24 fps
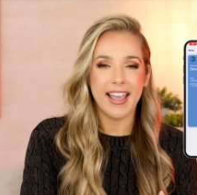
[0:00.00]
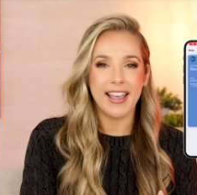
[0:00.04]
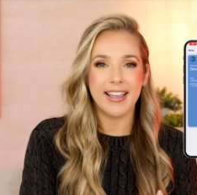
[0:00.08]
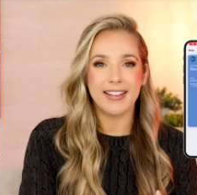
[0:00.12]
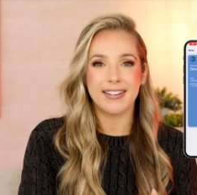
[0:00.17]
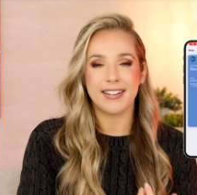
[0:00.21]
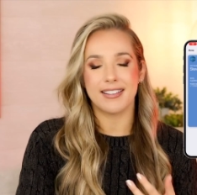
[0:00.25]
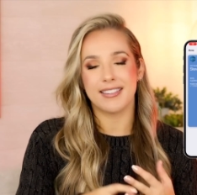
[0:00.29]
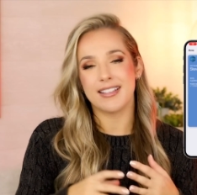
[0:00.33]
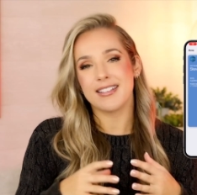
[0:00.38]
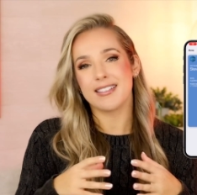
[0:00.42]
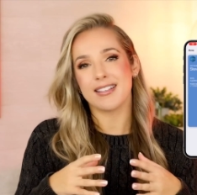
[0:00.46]

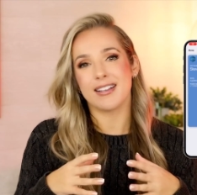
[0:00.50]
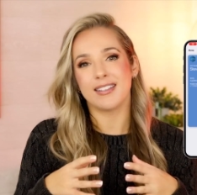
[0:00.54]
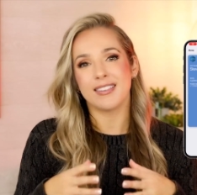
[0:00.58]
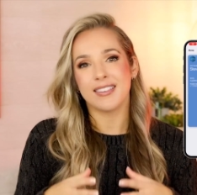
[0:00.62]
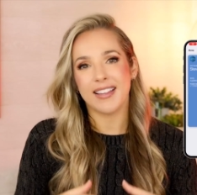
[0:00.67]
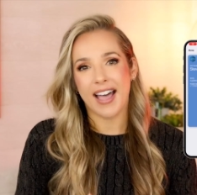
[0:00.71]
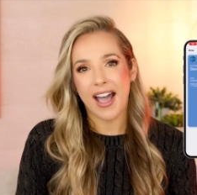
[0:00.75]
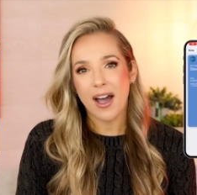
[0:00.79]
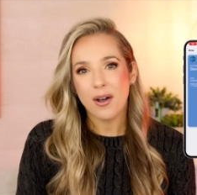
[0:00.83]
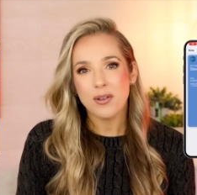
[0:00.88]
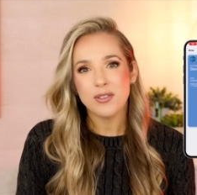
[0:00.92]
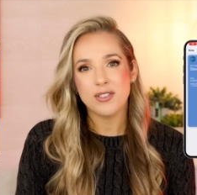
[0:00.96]
And this
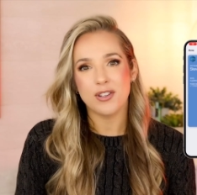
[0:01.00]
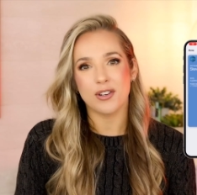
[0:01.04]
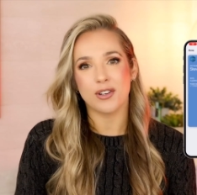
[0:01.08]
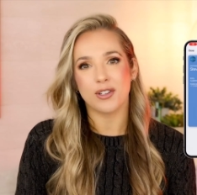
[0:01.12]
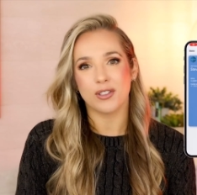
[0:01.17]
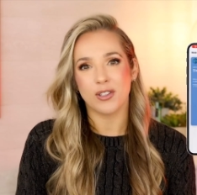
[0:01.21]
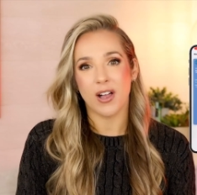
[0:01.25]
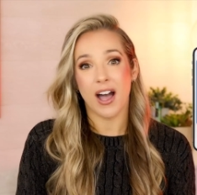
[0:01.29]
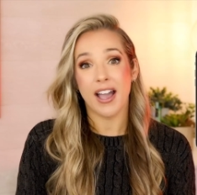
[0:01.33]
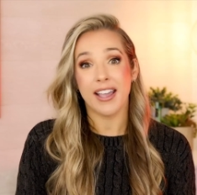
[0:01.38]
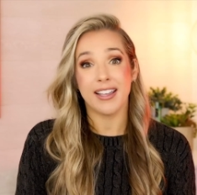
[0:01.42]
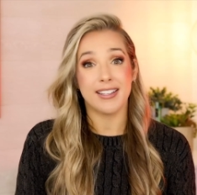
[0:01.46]
allows your
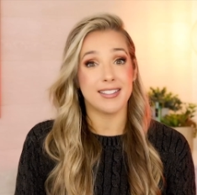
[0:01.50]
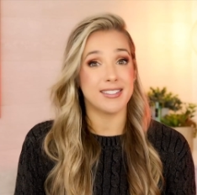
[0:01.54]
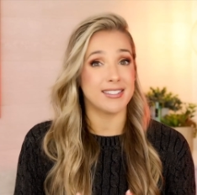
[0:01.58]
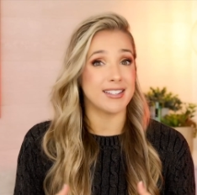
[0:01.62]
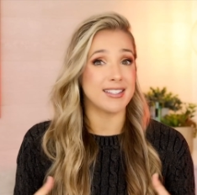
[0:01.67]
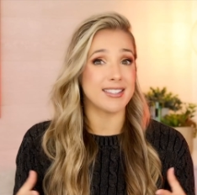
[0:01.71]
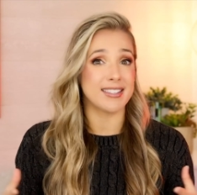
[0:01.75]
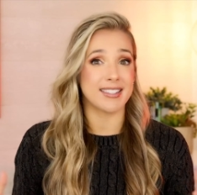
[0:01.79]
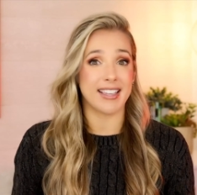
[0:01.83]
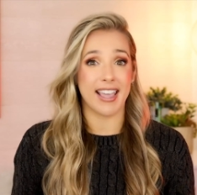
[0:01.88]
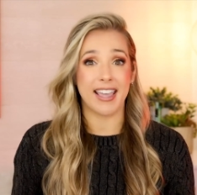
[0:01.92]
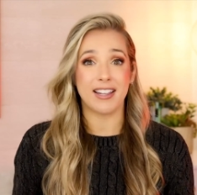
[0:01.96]
clients
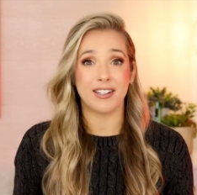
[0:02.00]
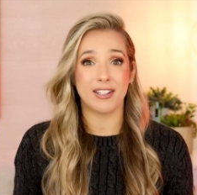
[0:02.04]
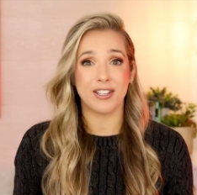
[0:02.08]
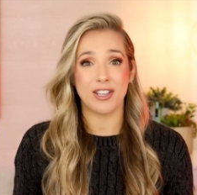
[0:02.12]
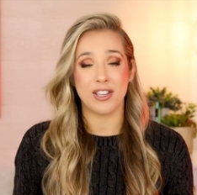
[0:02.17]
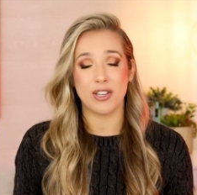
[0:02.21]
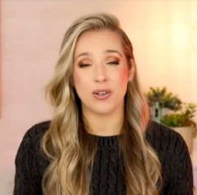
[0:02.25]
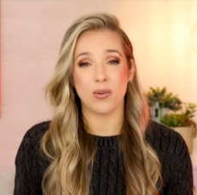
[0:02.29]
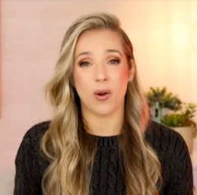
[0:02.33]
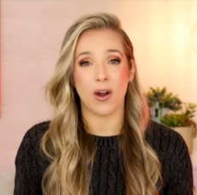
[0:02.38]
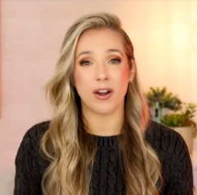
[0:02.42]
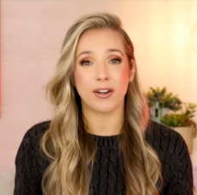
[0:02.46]
to scan a
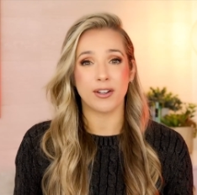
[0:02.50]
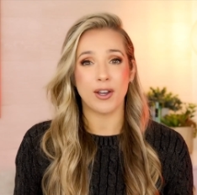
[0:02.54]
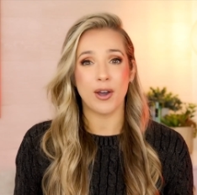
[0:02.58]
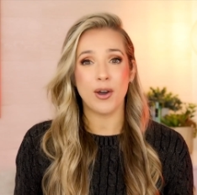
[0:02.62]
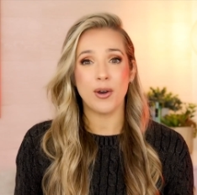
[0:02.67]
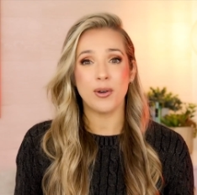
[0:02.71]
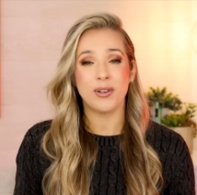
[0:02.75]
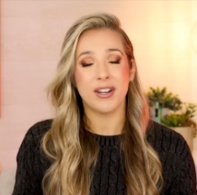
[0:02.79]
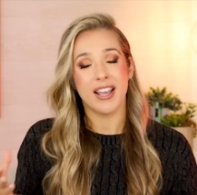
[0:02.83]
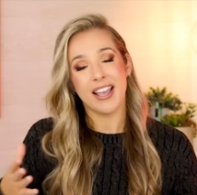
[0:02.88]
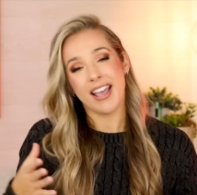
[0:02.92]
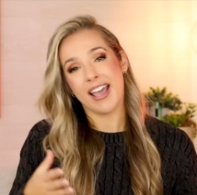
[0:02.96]
QR
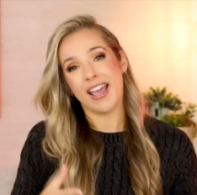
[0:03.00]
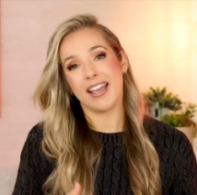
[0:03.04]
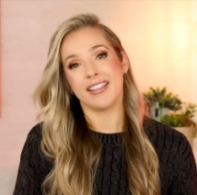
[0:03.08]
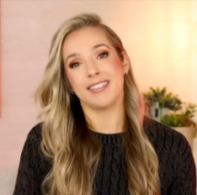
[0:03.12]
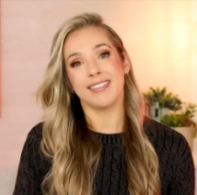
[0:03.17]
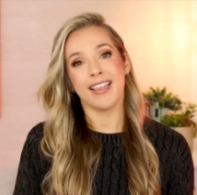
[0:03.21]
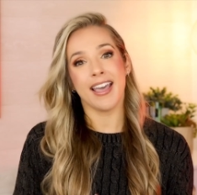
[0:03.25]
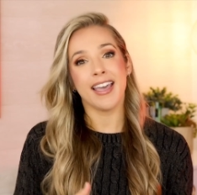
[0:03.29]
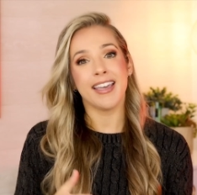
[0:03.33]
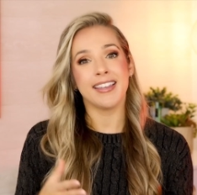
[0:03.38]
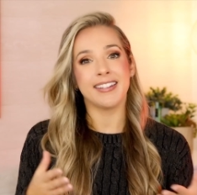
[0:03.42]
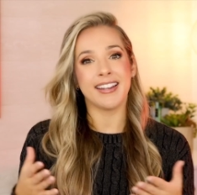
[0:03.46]
code
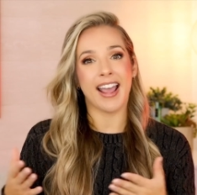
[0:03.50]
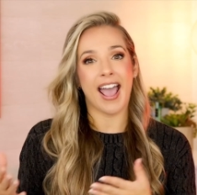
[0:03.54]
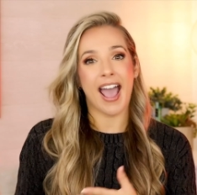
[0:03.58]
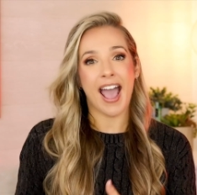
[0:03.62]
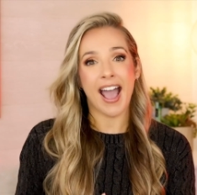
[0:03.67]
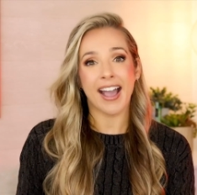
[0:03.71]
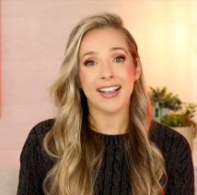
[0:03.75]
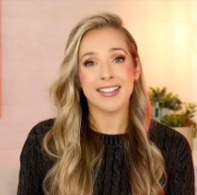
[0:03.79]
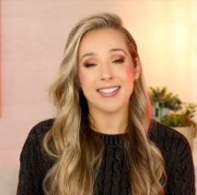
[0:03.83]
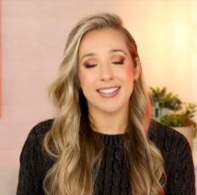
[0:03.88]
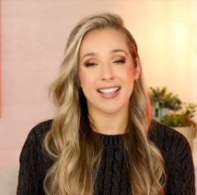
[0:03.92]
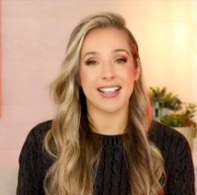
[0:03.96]
and then
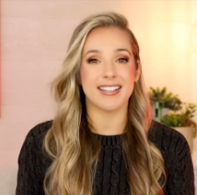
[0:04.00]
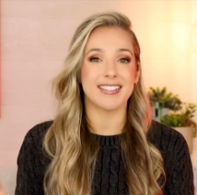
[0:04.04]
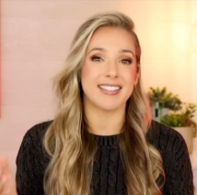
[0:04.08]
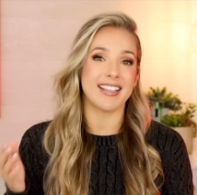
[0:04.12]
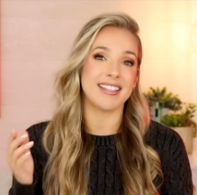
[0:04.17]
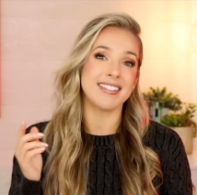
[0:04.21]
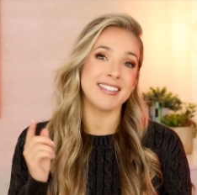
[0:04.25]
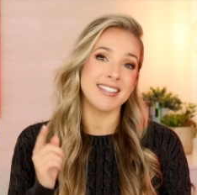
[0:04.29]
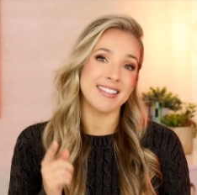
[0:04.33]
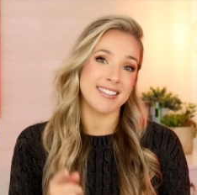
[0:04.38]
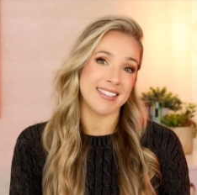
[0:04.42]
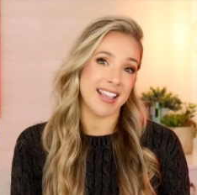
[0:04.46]
access
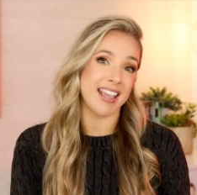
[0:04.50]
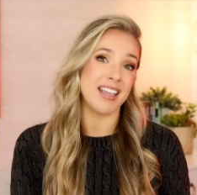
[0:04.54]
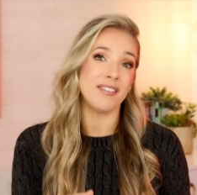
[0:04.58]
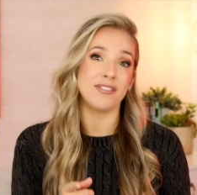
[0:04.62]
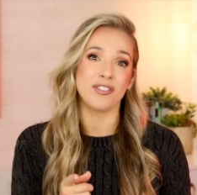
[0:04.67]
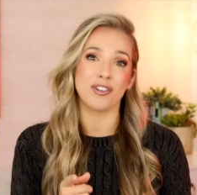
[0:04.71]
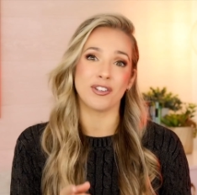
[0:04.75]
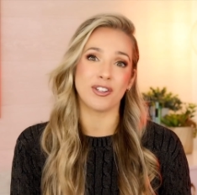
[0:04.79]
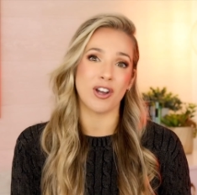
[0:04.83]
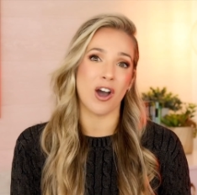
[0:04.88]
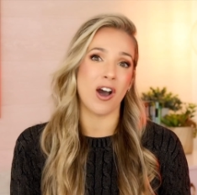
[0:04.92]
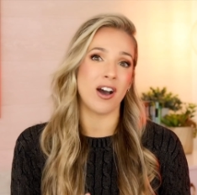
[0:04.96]
and
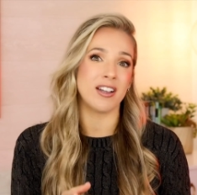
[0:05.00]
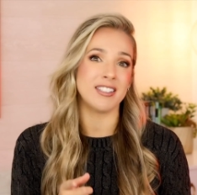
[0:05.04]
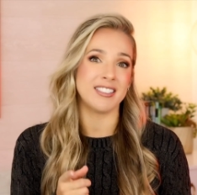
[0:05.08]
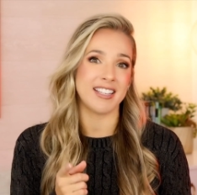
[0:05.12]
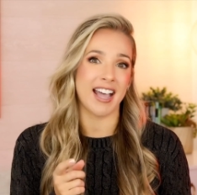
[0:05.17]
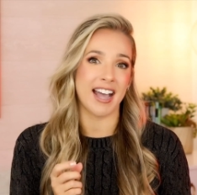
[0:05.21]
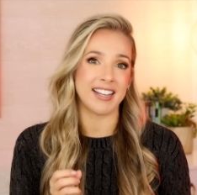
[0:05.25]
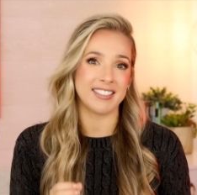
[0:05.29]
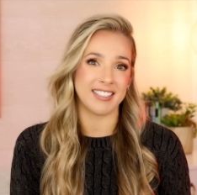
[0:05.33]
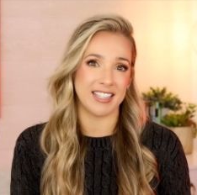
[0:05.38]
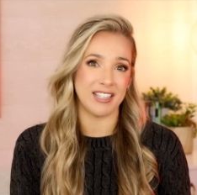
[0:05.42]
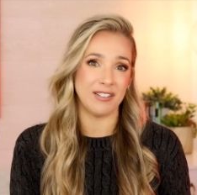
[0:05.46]
save your
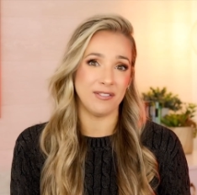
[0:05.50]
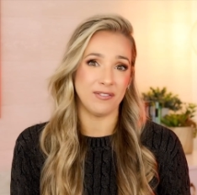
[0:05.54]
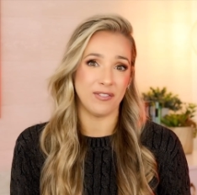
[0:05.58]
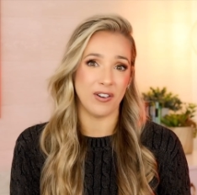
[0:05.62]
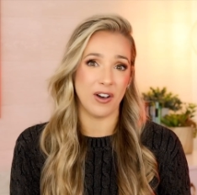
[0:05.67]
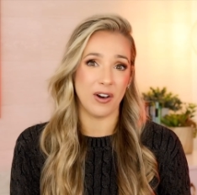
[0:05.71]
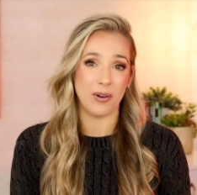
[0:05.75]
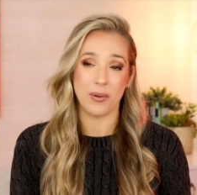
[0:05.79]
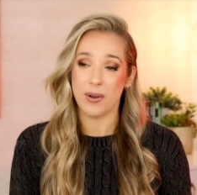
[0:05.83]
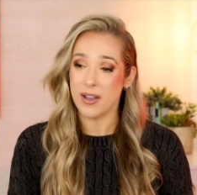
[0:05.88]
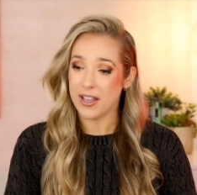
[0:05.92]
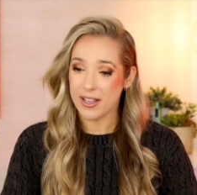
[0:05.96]
contact
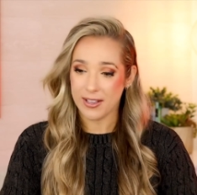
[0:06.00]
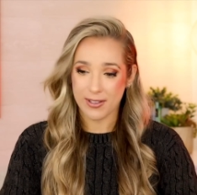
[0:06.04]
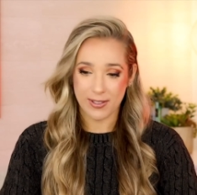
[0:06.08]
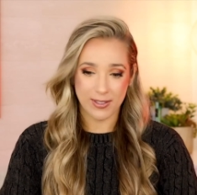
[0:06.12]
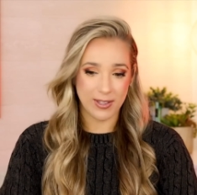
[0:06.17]
info.